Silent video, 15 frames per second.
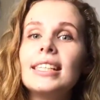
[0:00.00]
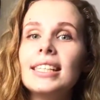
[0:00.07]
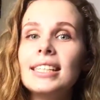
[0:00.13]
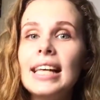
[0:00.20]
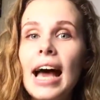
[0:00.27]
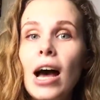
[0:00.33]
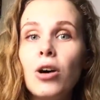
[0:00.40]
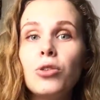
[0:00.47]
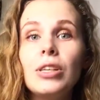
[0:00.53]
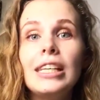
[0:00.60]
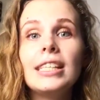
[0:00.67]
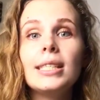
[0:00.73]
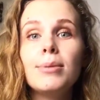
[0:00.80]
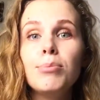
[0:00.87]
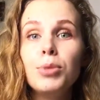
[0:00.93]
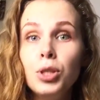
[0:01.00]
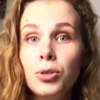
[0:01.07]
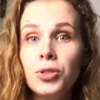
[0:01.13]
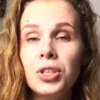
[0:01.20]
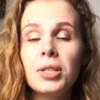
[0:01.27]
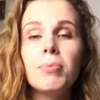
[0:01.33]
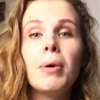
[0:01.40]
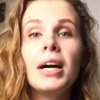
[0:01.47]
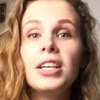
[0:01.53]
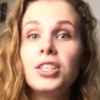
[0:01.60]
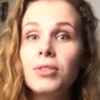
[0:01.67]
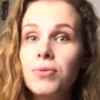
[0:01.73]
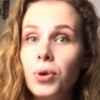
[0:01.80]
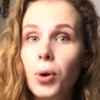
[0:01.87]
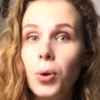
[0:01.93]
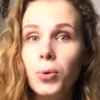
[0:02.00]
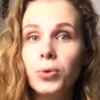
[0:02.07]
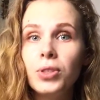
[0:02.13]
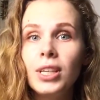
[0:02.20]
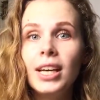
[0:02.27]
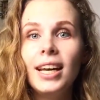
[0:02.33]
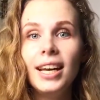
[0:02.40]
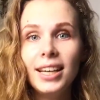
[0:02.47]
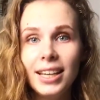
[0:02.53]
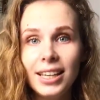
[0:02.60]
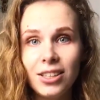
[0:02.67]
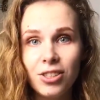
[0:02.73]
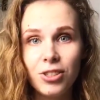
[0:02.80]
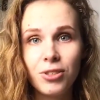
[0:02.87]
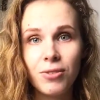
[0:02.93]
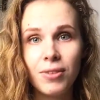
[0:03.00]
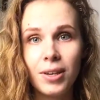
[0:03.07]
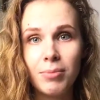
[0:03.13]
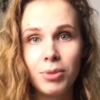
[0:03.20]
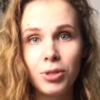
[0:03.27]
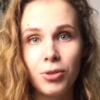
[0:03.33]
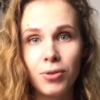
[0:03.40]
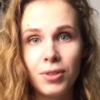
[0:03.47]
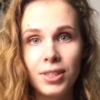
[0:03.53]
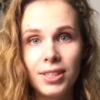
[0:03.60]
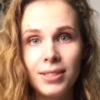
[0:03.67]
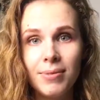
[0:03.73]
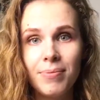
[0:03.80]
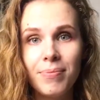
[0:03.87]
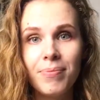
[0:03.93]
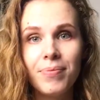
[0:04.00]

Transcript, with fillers: the sound is muted by default in Instagram stories.